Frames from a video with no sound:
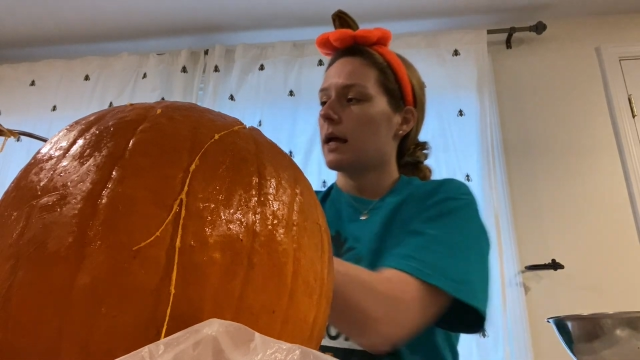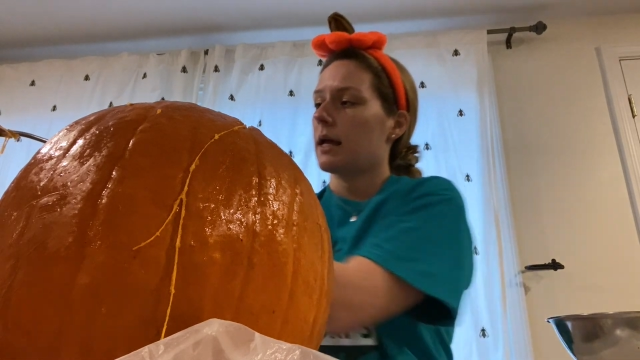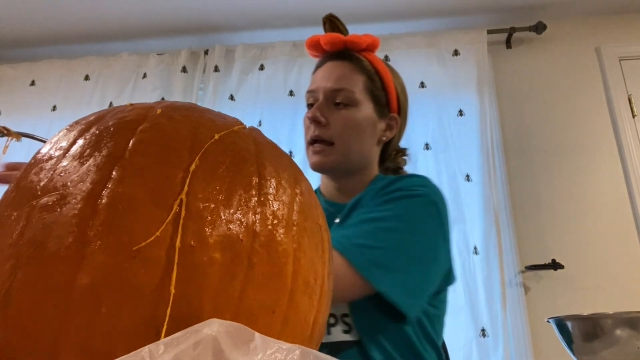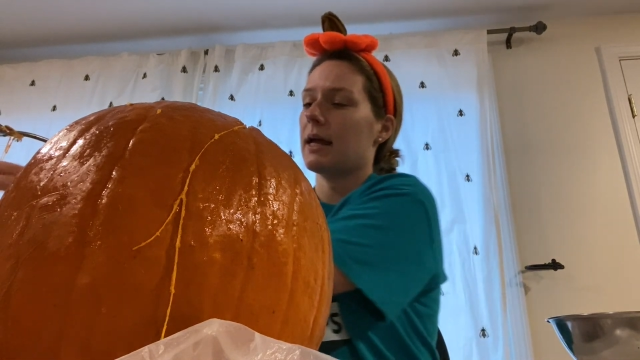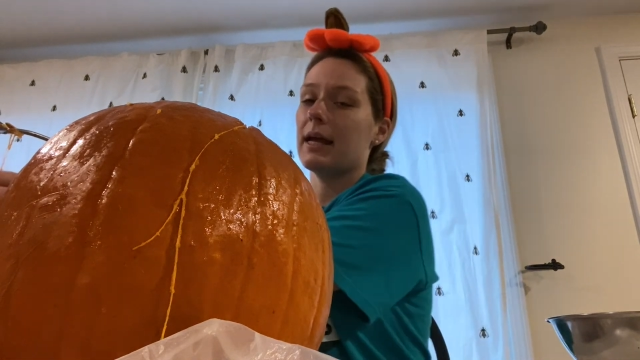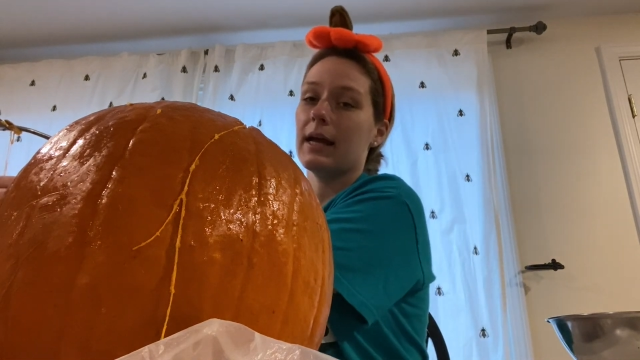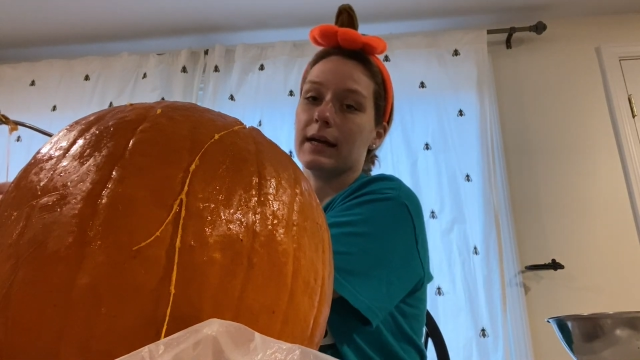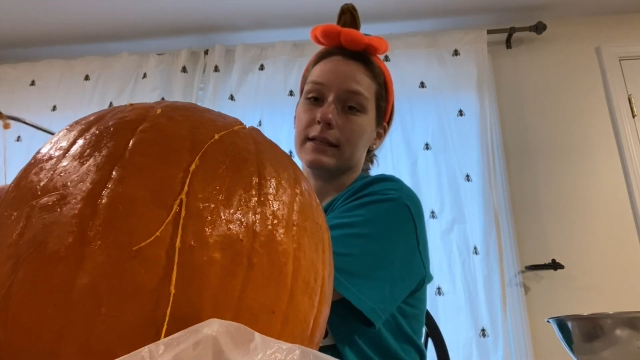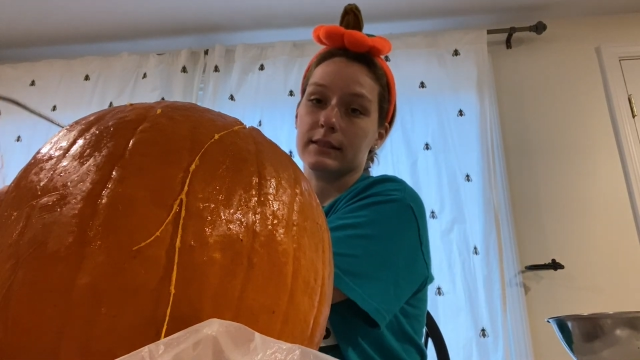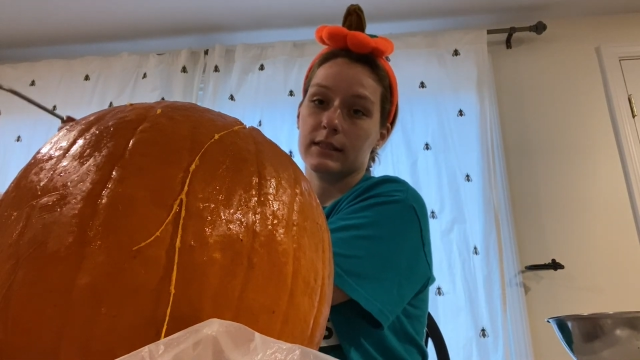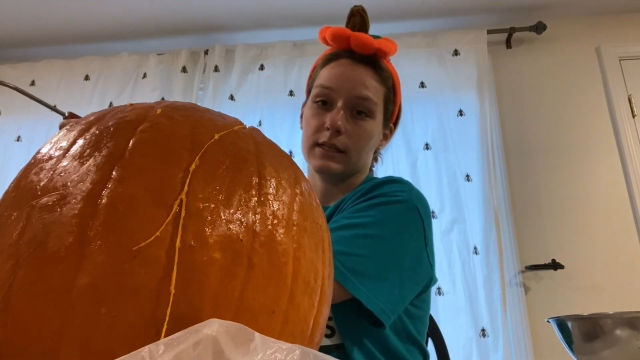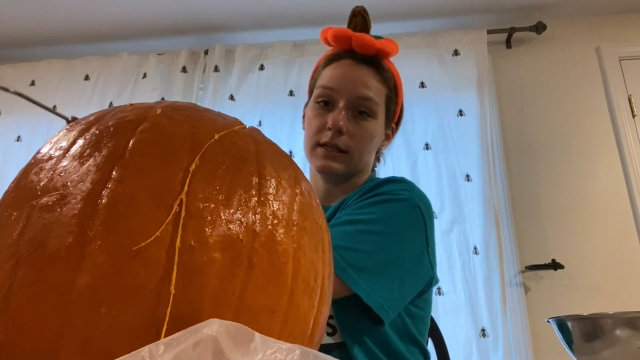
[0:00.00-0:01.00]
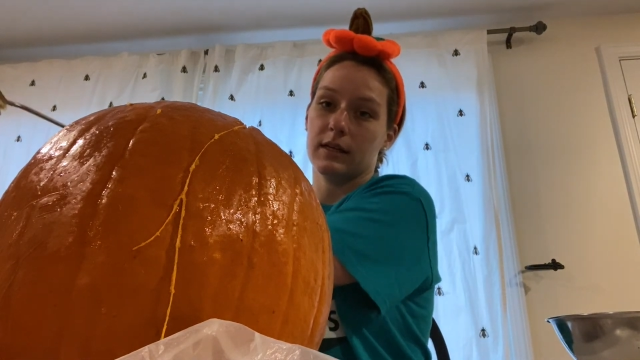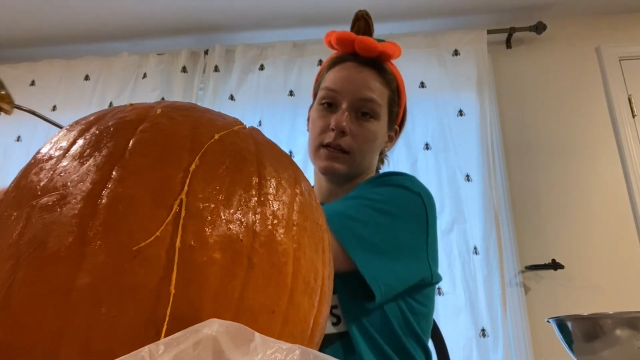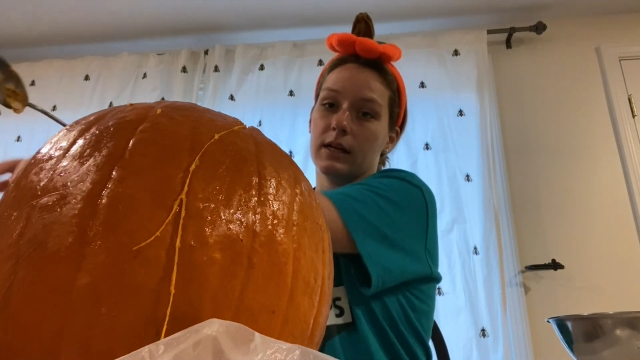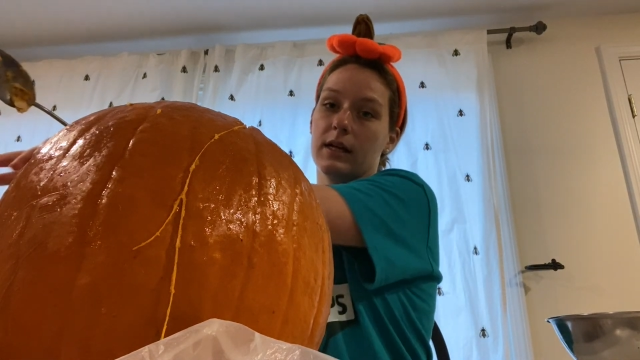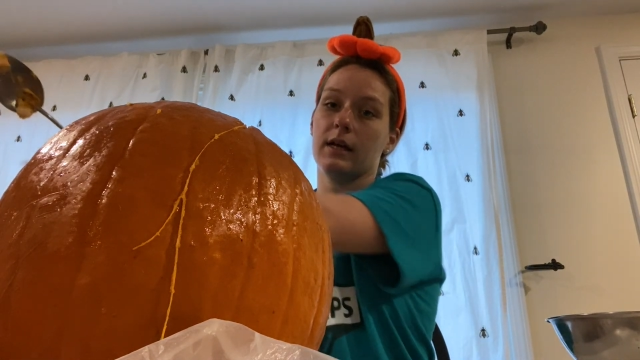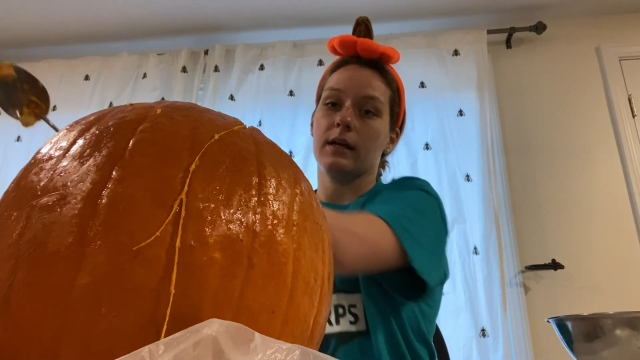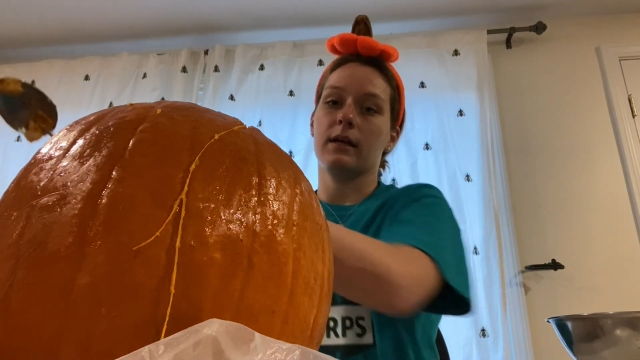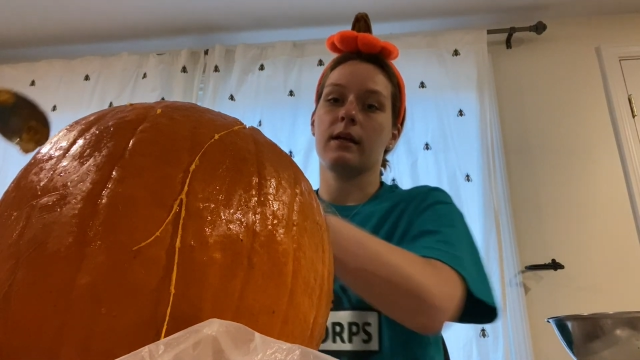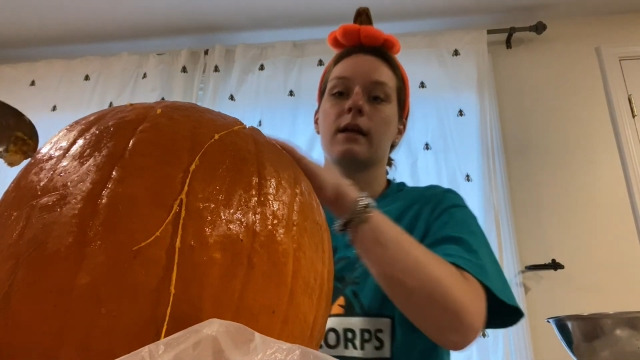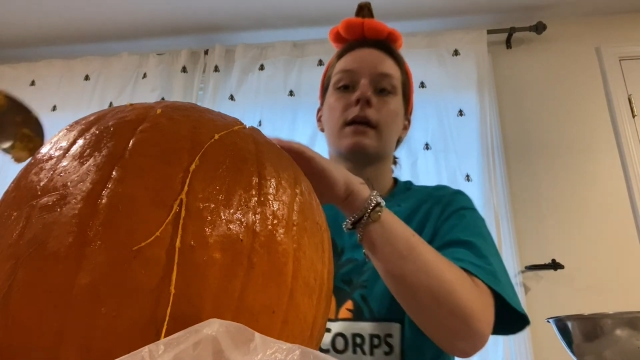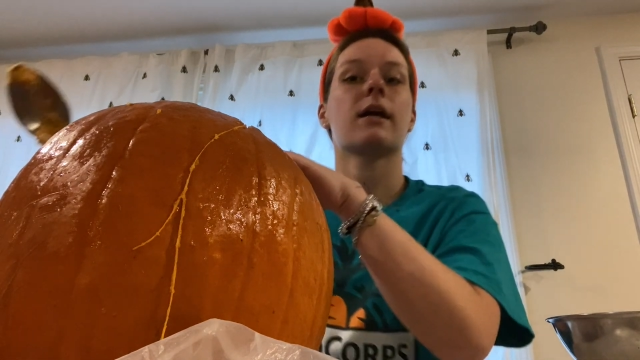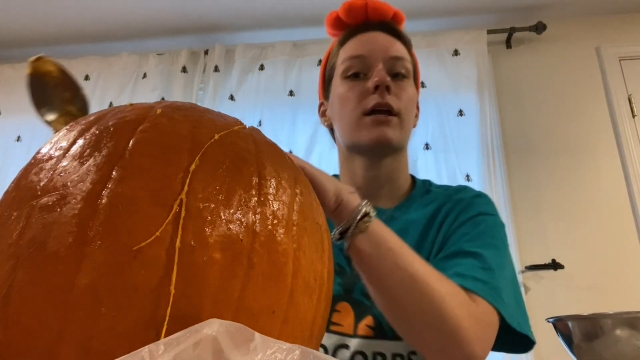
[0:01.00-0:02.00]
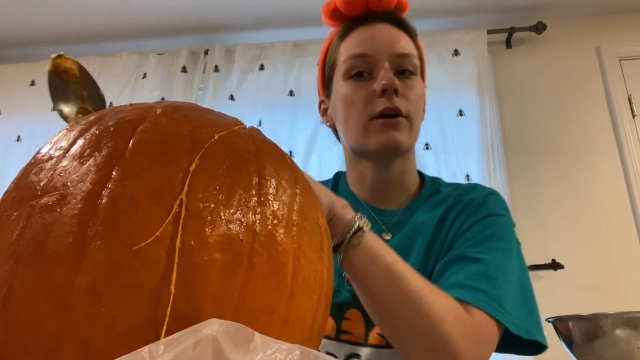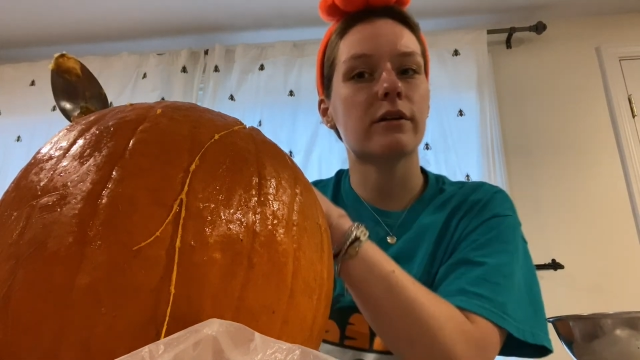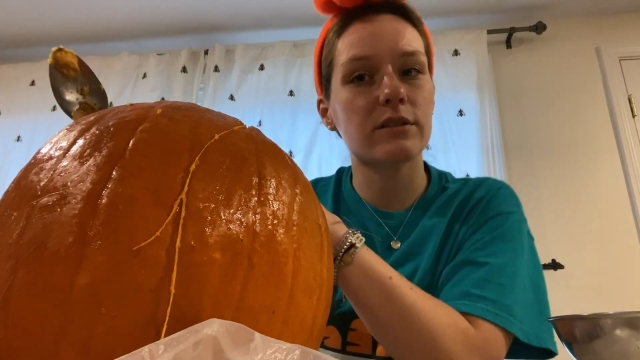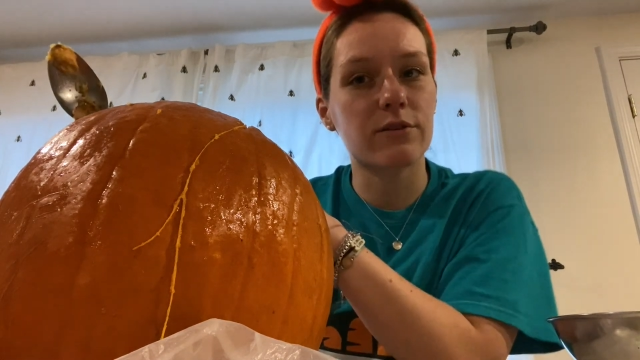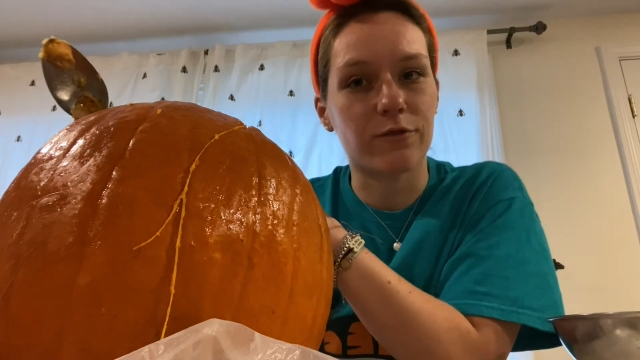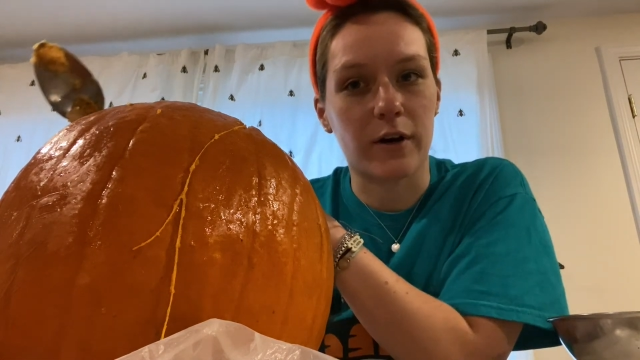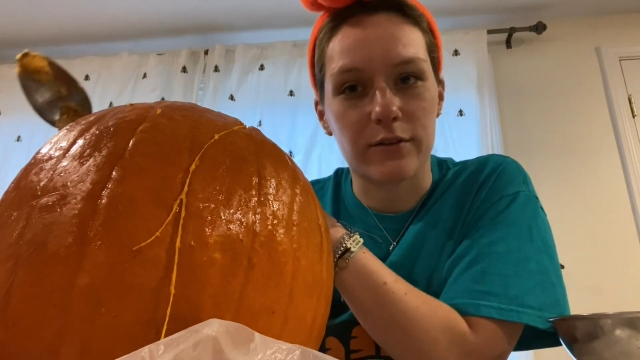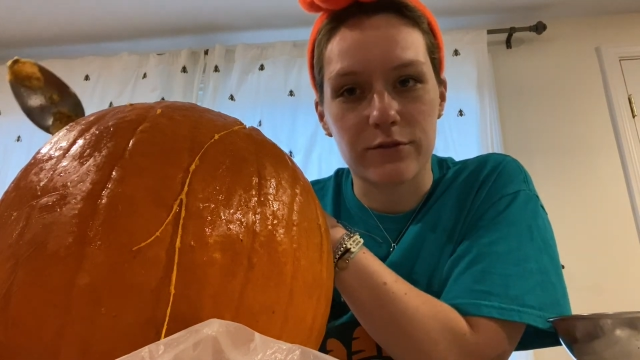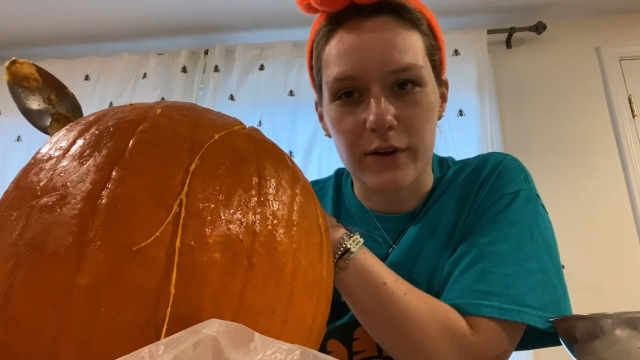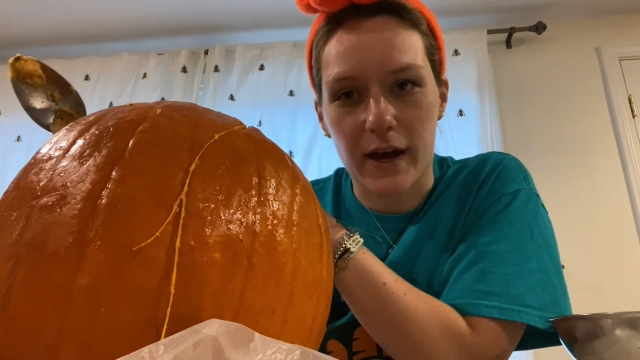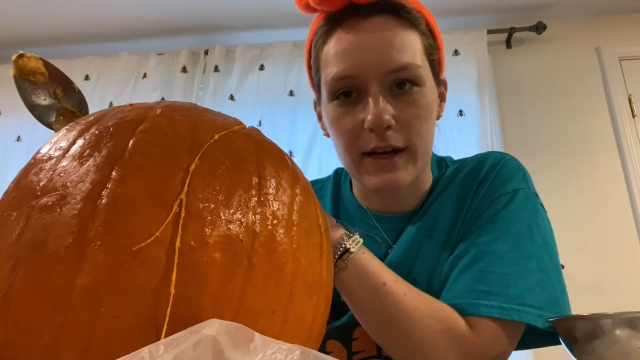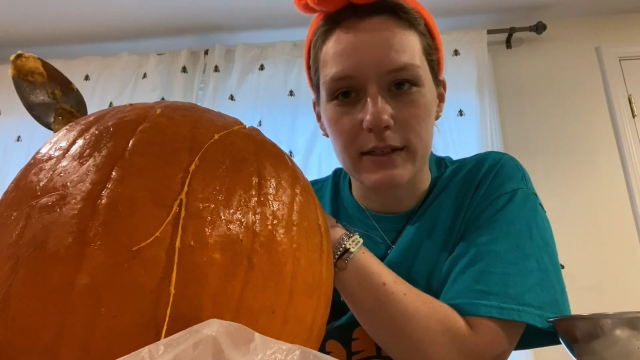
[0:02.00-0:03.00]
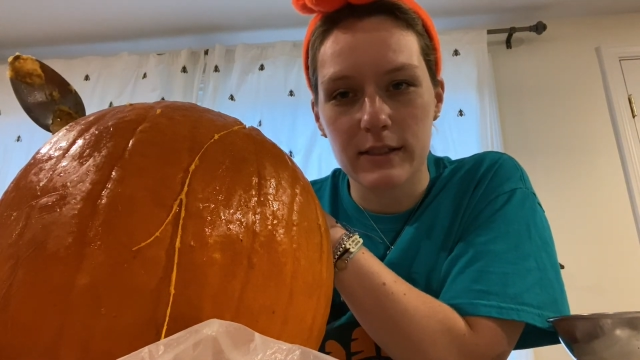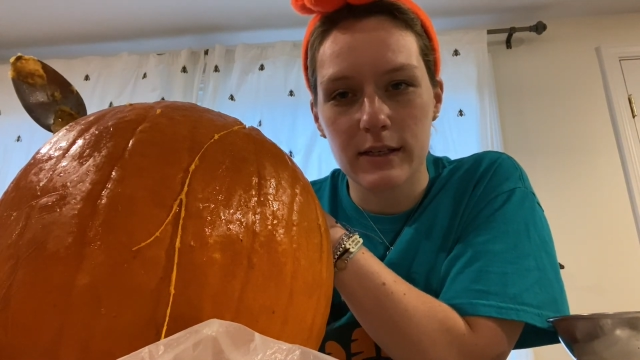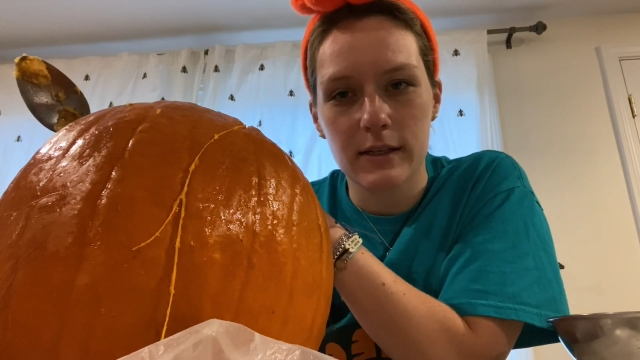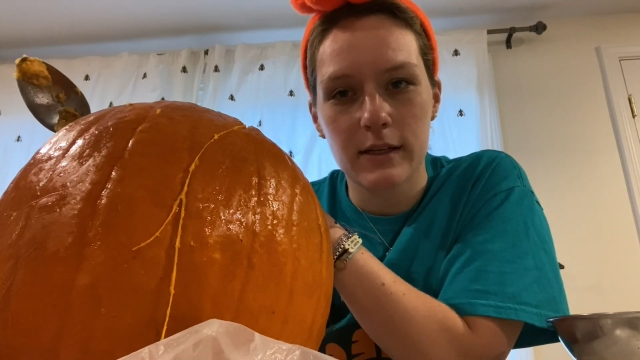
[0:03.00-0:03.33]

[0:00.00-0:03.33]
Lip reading: And here's a fun fact.